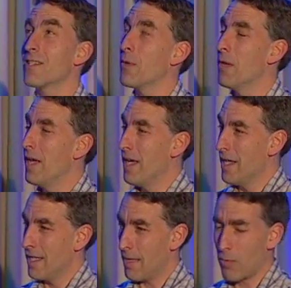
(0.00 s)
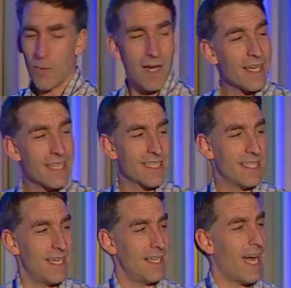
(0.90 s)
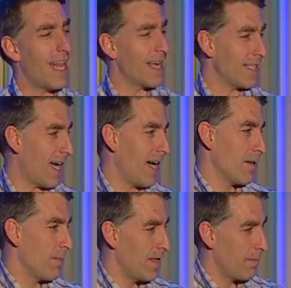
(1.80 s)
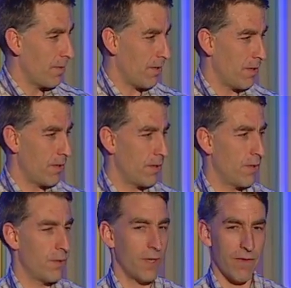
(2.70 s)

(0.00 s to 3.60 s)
So number one, he said, I like to hire people who,